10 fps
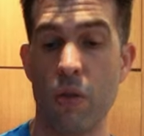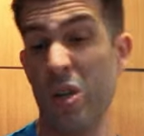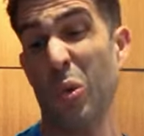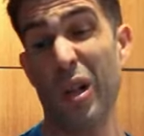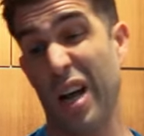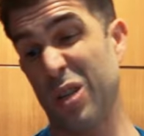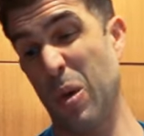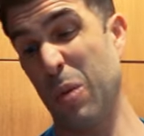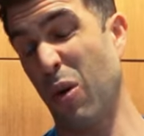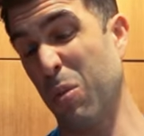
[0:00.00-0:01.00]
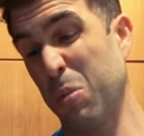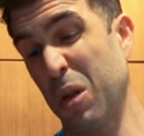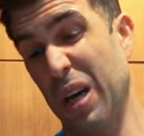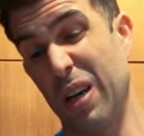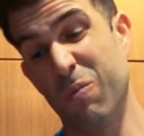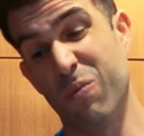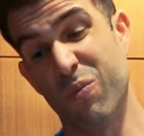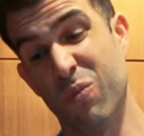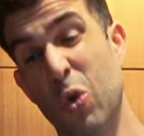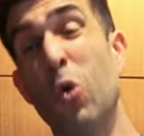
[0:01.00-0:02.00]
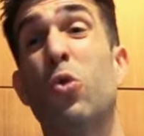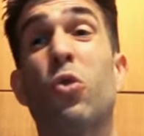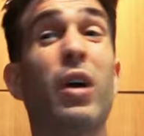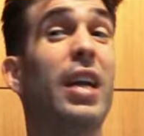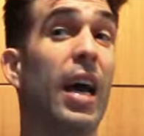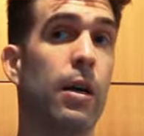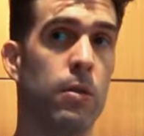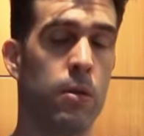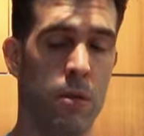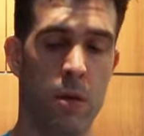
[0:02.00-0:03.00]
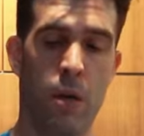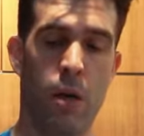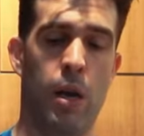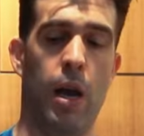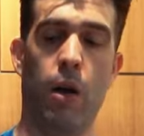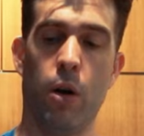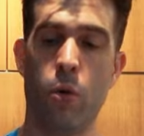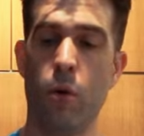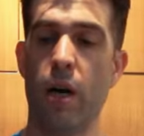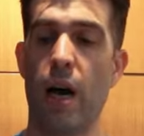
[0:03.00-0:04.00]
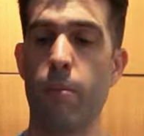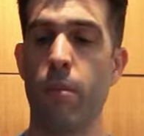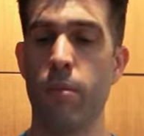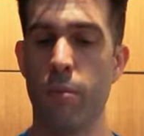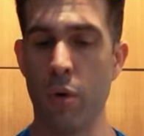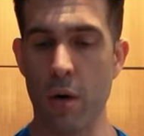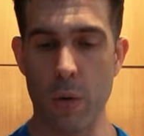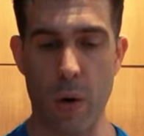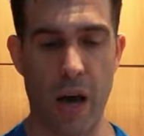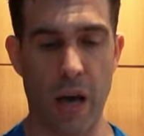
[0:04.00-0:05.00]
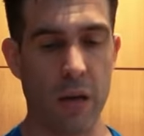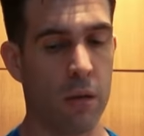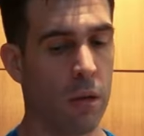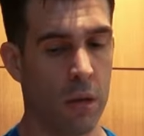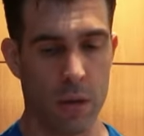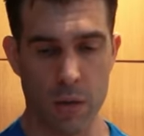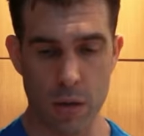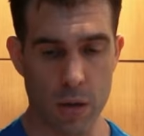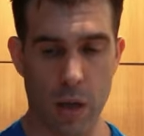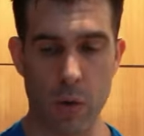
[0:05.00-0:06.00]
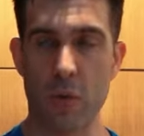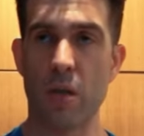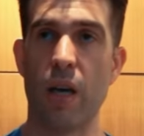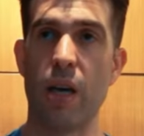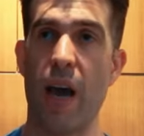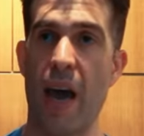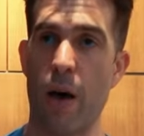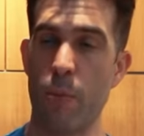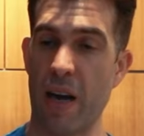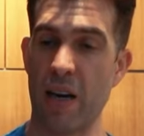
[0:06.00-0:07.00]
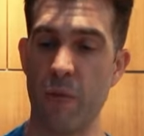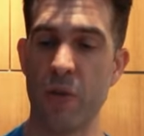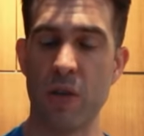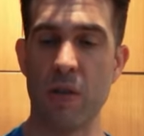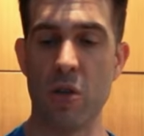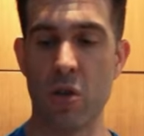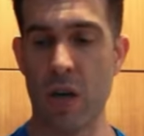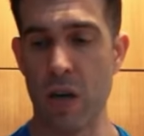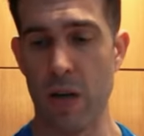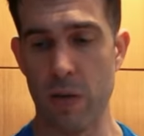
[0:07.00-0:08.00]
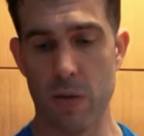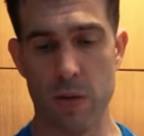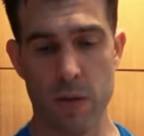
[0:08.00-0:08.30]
This will last me probably 2-3 days. And I'm gonna cook it up, put it away, and you'll see how magnificent this chicken is.